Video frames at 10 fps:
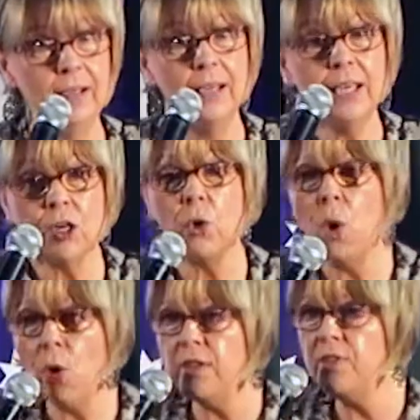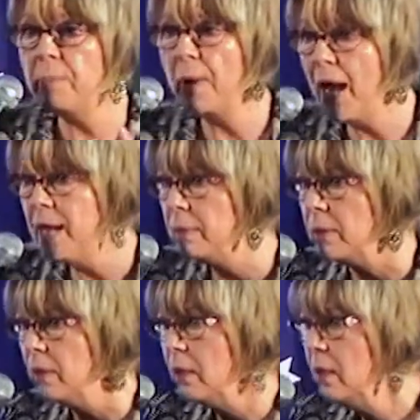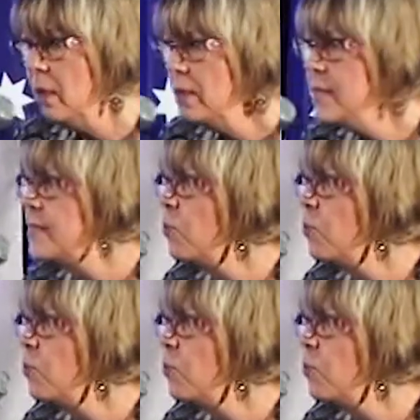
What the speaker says: He quoted the Bible. These are